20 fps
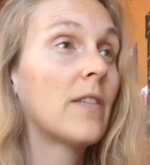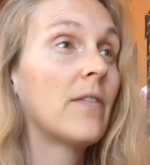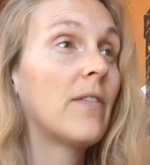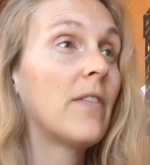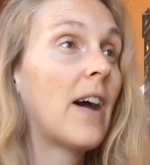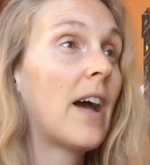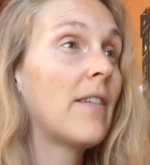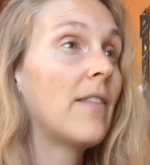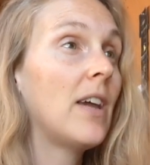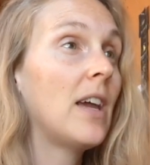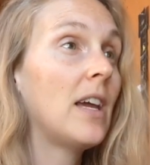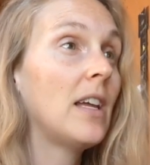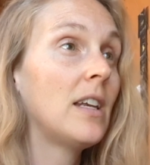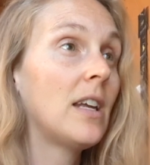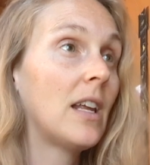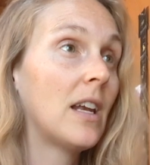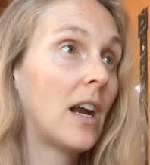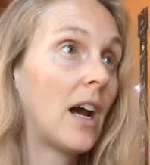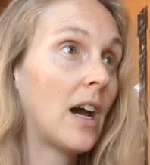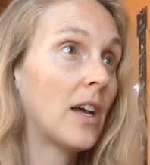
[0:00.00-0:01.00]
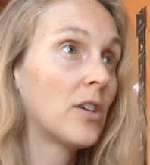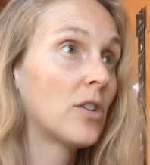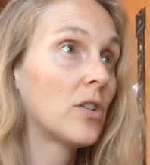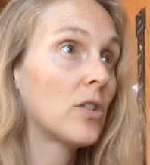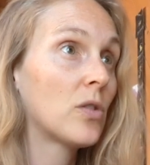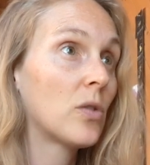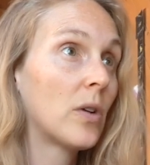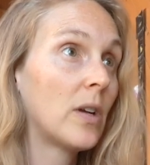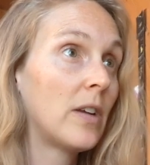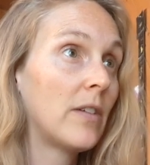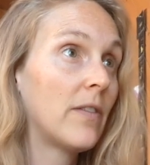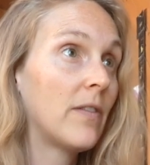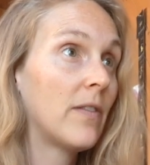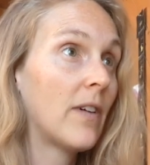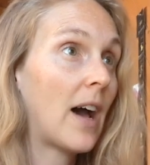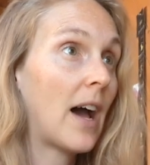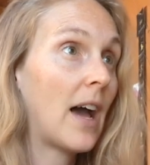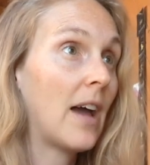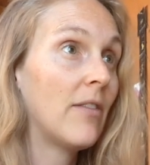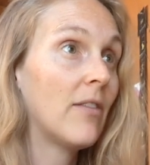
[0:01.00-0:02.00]
I'm 5'8" and
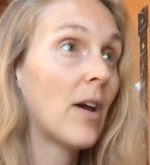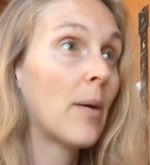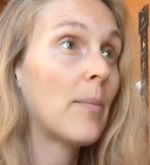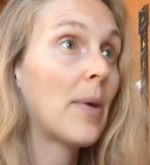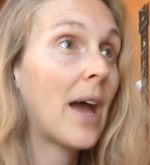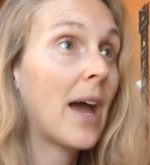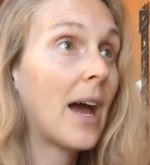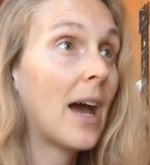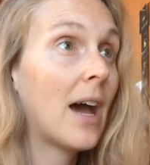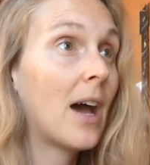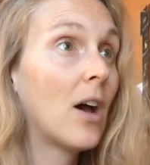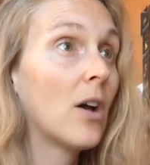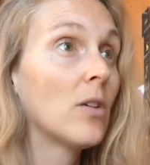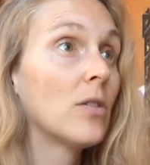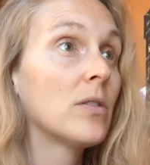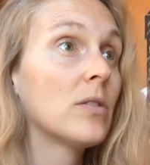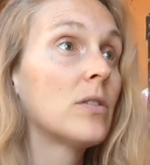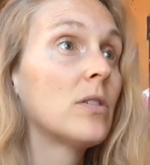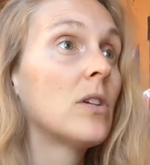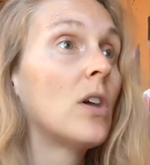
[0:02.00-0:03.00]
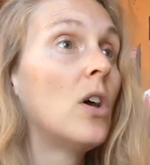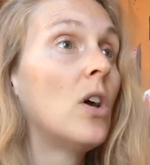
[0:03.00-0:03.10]
125 pounds,